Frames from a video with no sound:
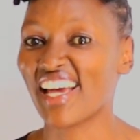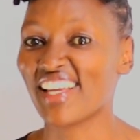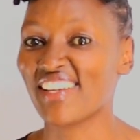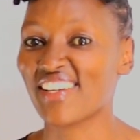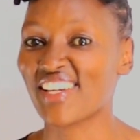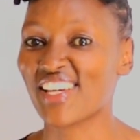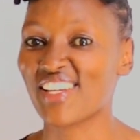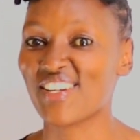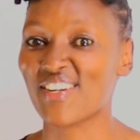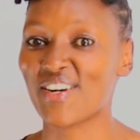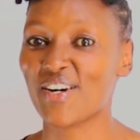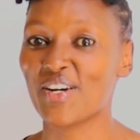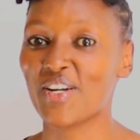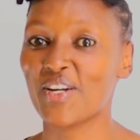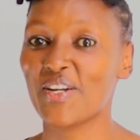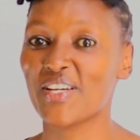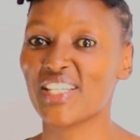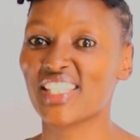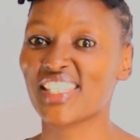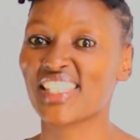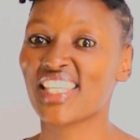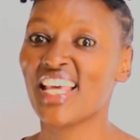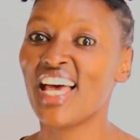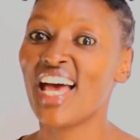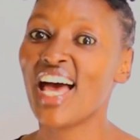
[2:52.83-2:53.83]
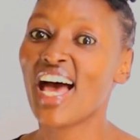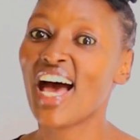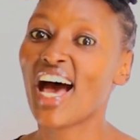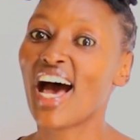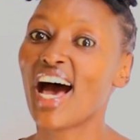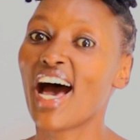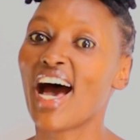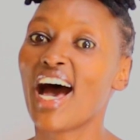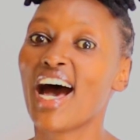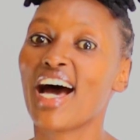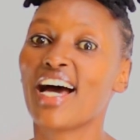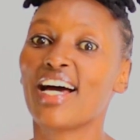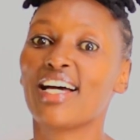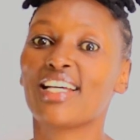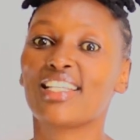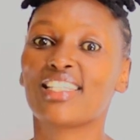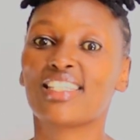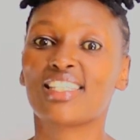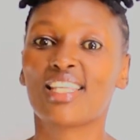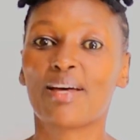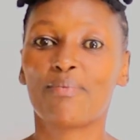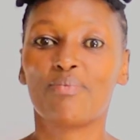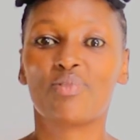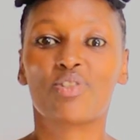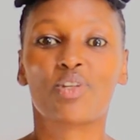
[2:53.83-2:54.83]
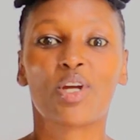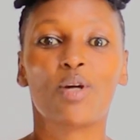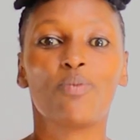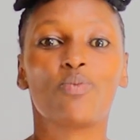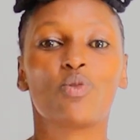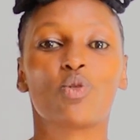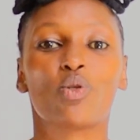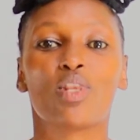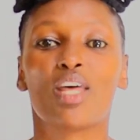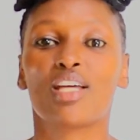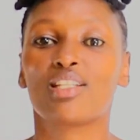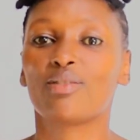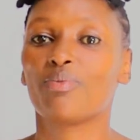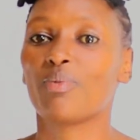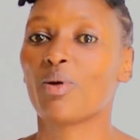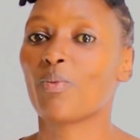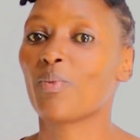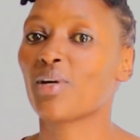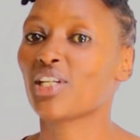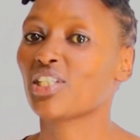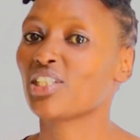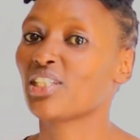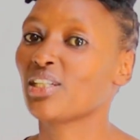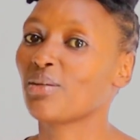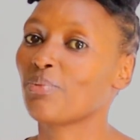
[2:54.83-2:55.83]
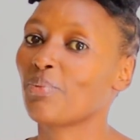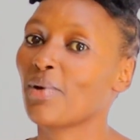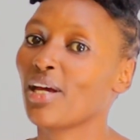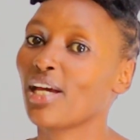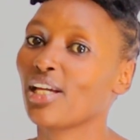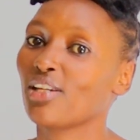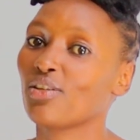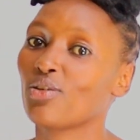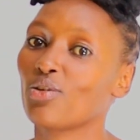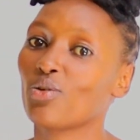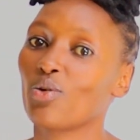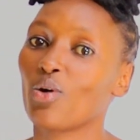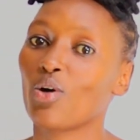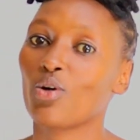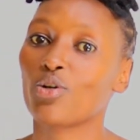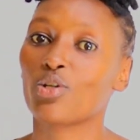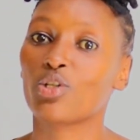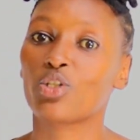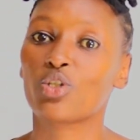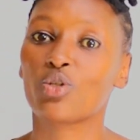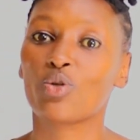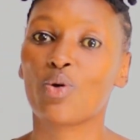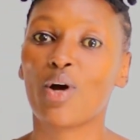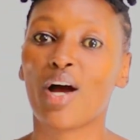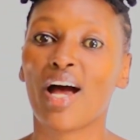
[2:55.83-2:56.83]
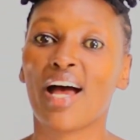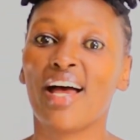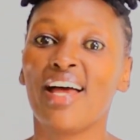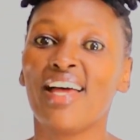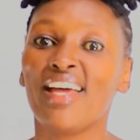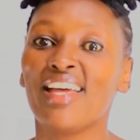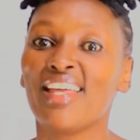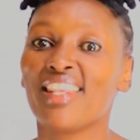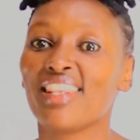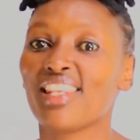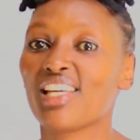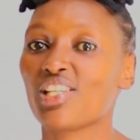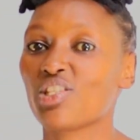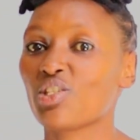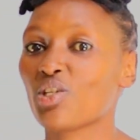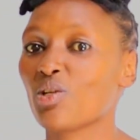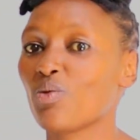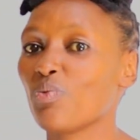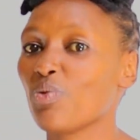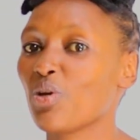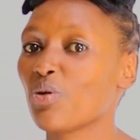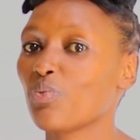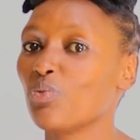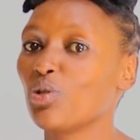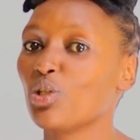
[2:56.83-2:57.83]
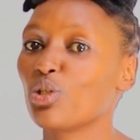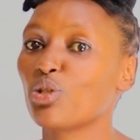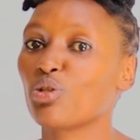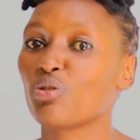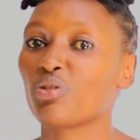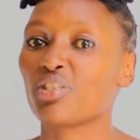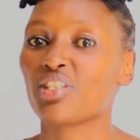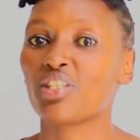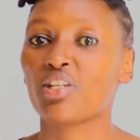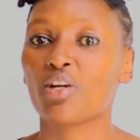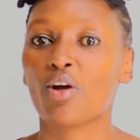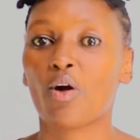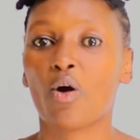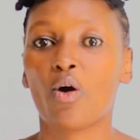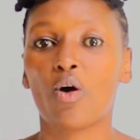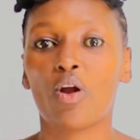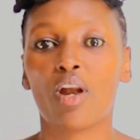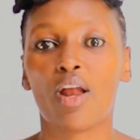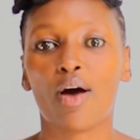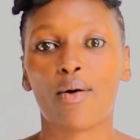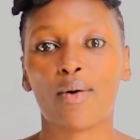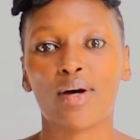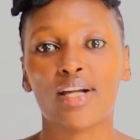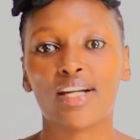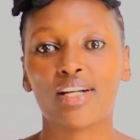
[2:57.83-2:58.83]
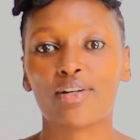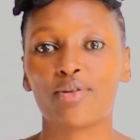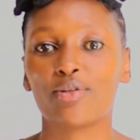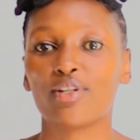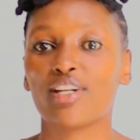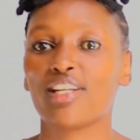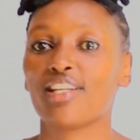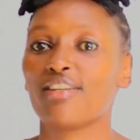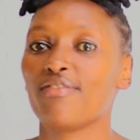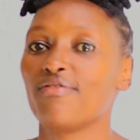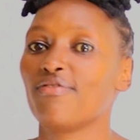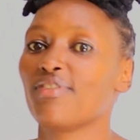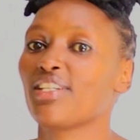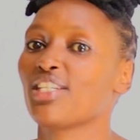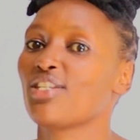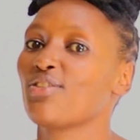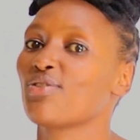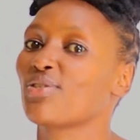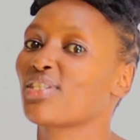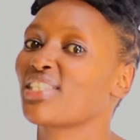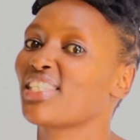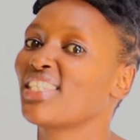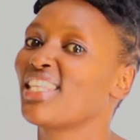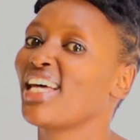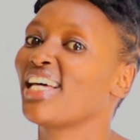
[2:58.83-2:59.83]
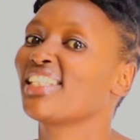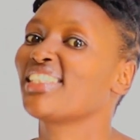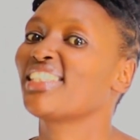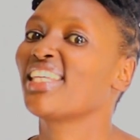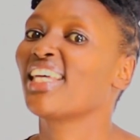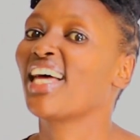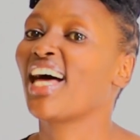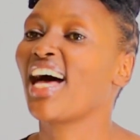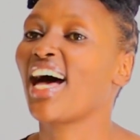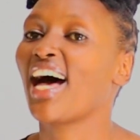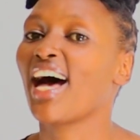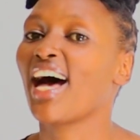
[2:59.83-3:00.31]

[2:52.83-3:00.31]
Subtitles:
You can always subscribe to that membership, and you are sure that you'll be able to see all our recorded videos that